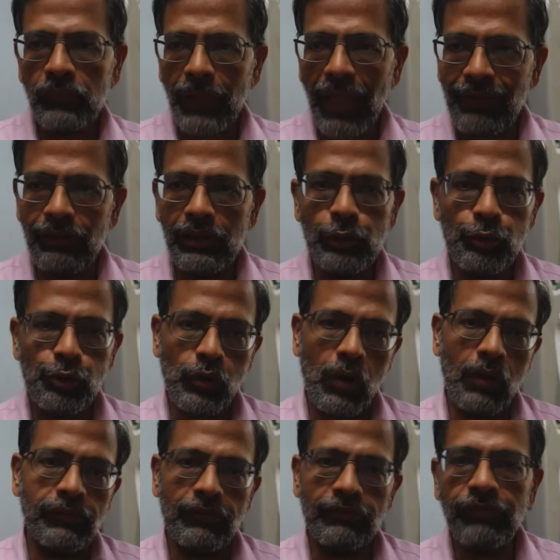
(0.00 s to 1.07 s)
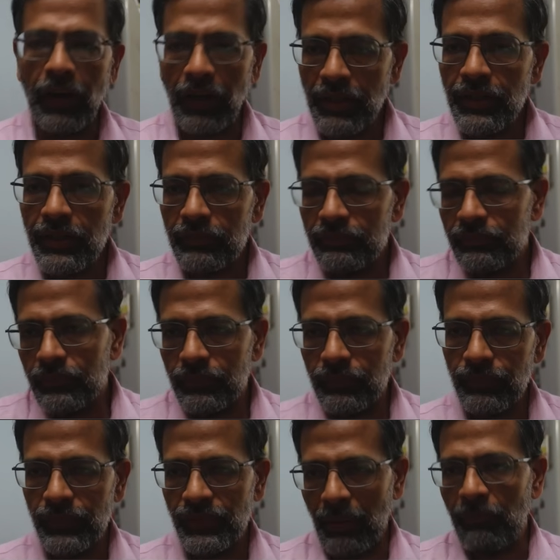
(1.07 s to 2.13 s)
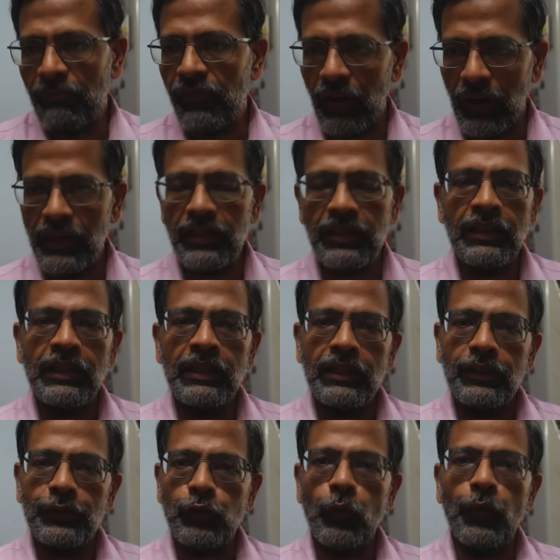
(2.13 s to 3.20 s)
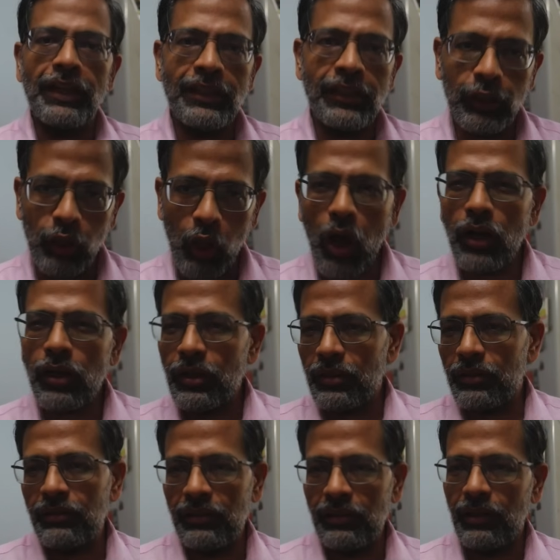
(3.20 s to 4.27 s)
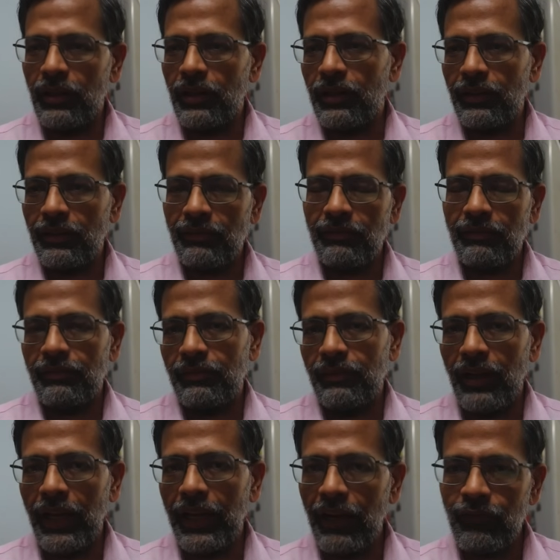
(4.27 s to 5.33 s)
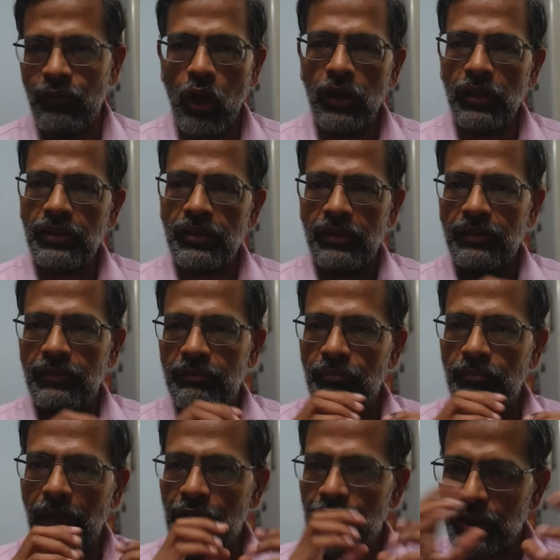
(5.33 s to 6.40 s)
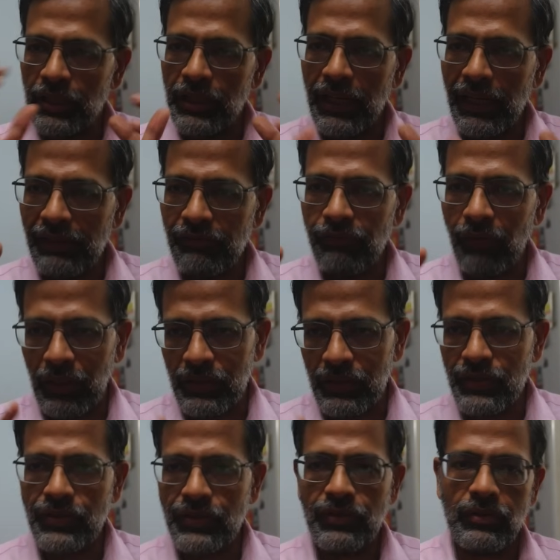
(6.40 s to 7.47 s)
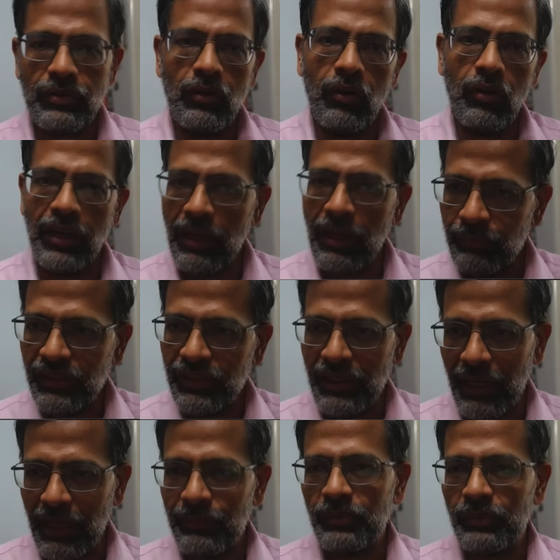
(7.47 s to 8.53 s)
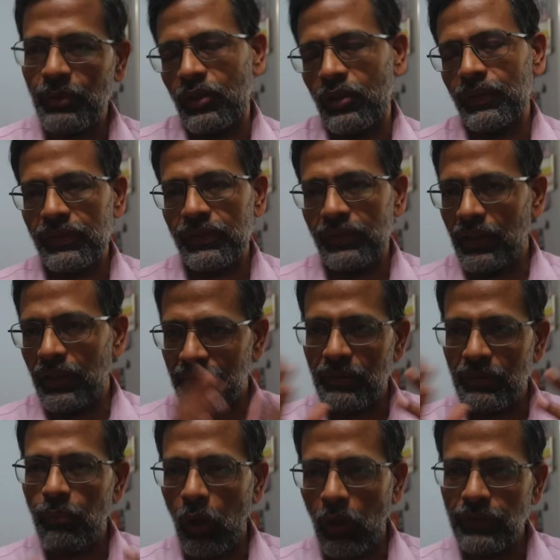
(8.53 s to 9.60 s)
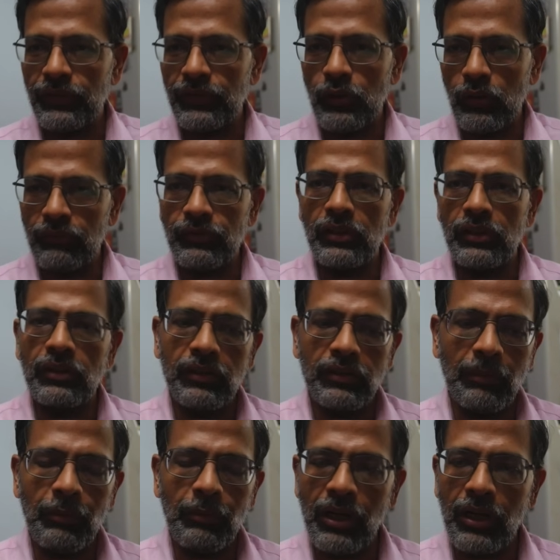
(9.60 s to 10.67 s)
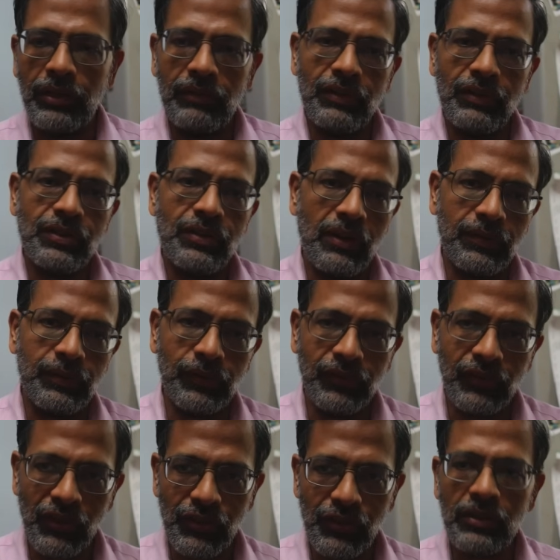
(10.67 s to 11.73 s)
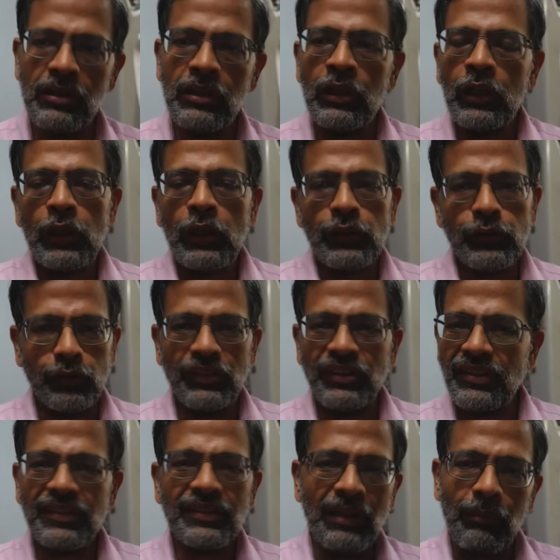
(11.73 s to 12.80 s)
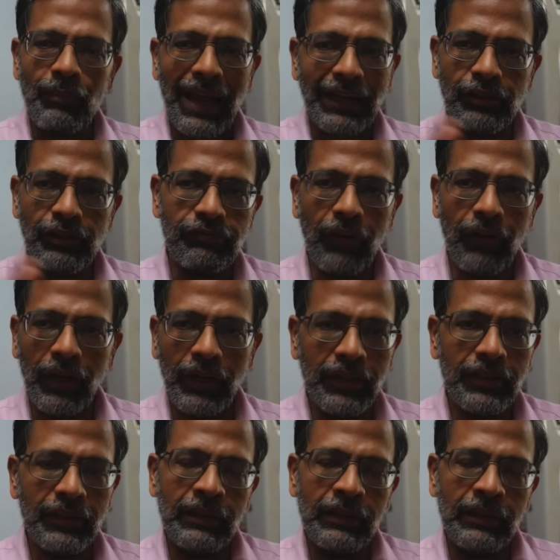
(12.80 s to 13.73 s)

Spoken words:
evolution of a fund, some fund. So in the talk, I have not mentioned any funds or AMC names because that is the policy of the Tamil Nadu Investor Association. So this is some active fund